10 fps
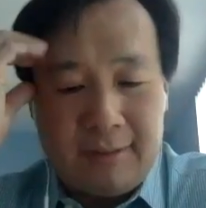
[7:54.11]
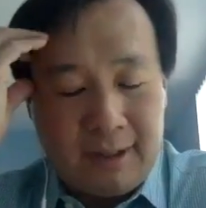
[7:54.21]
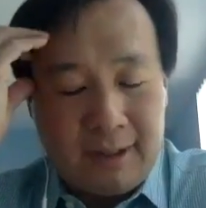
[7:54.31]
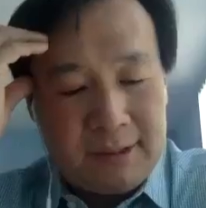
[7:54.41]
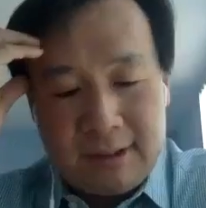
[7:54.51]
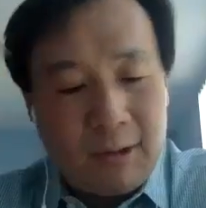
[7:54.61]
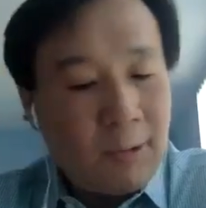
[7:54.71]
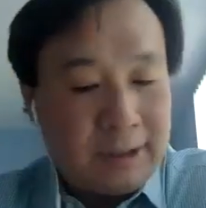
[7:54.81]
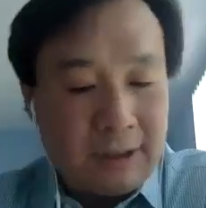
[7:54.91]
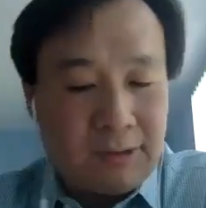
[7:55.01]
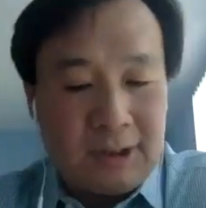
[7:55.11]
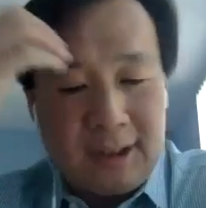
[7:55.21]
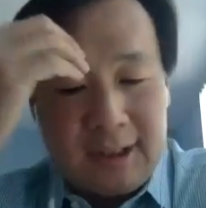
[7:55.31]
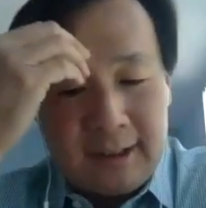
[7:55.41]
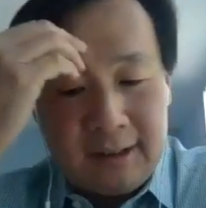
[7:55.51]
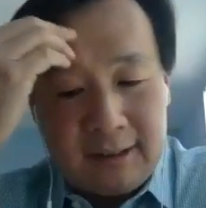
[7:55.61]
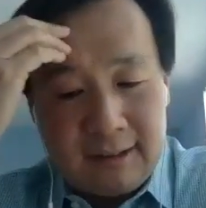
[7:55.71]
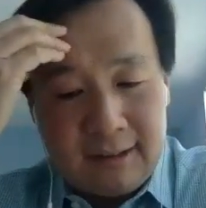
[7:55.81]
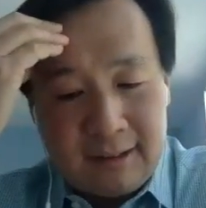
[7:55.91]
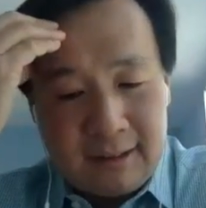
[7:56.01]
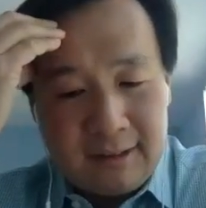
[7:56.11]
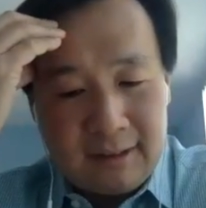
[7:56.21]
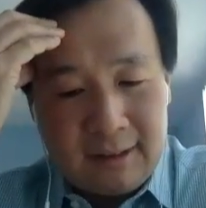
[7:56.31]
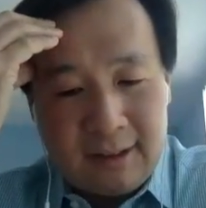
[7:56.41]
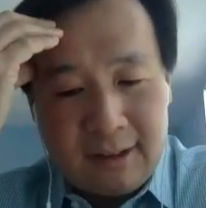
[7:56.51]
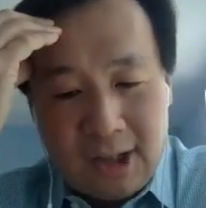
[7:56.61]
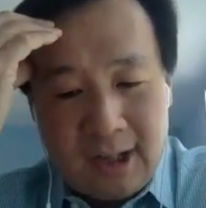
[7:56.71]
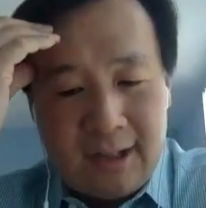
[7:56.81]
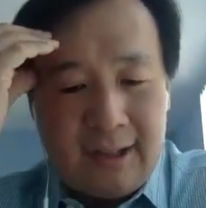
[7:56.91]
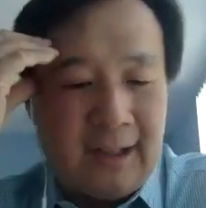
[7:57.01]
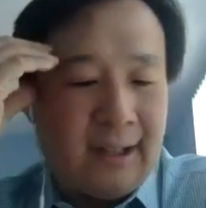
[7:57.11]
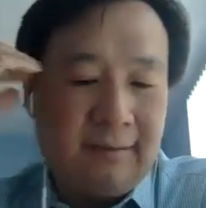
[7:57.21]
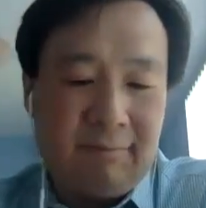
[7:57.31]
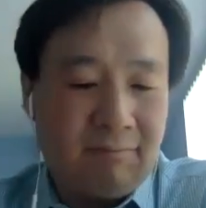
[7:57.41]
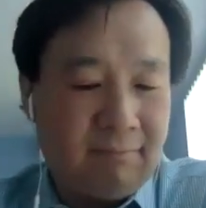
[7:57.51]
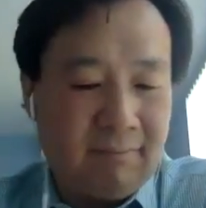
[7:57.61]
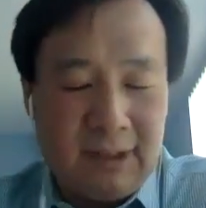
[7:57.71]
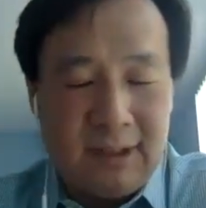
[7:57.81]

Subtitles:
I was always interested in the law and,